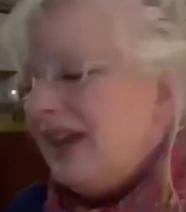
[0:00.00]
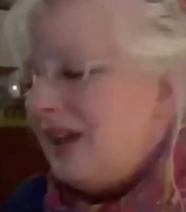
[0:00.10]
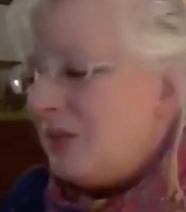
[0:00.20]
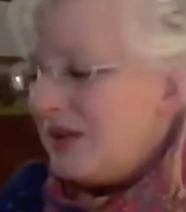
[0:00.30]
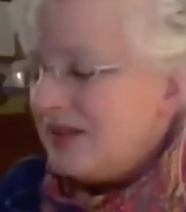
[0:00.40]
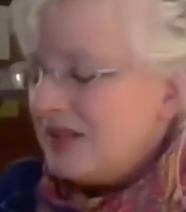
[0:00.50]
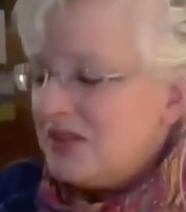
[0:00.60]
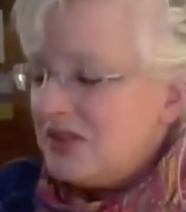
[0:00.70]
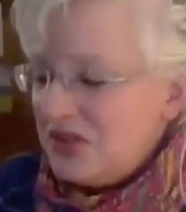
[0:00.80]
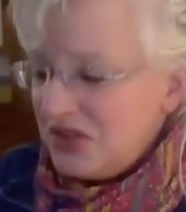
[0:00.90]
it was a
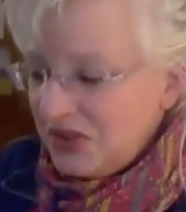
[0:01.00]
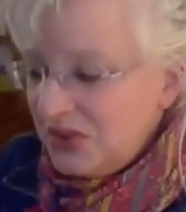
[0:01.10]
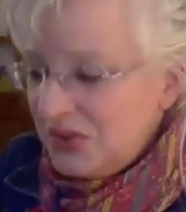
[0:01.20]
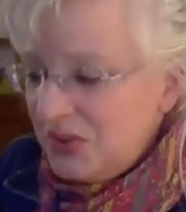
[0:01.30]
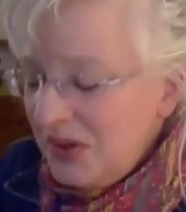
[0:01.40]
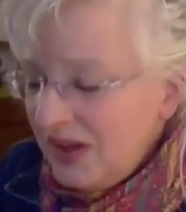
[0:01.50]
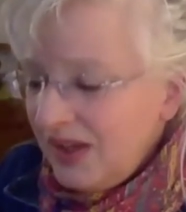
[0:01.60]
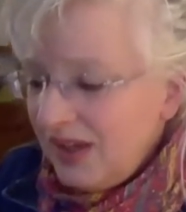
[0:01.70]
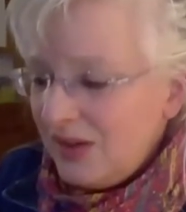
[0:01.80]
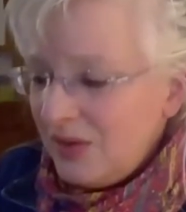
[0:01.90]
stew.
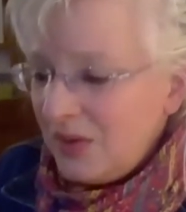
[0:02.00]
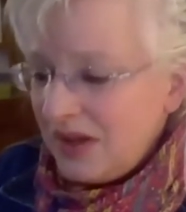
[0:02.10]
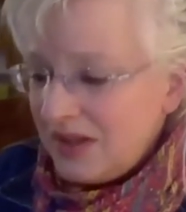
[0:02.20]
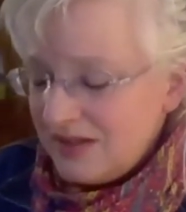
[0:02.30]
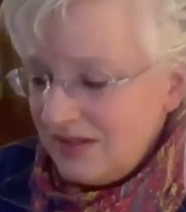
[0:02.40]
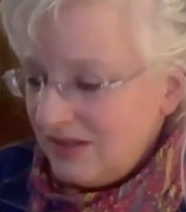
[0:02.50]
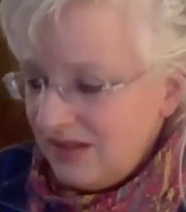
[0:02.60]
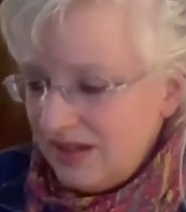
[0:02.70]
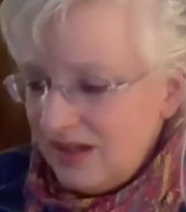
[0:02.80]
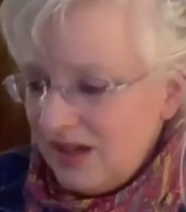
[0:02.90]
It was
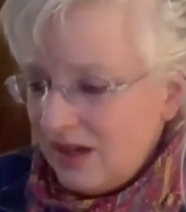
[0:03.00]
oh,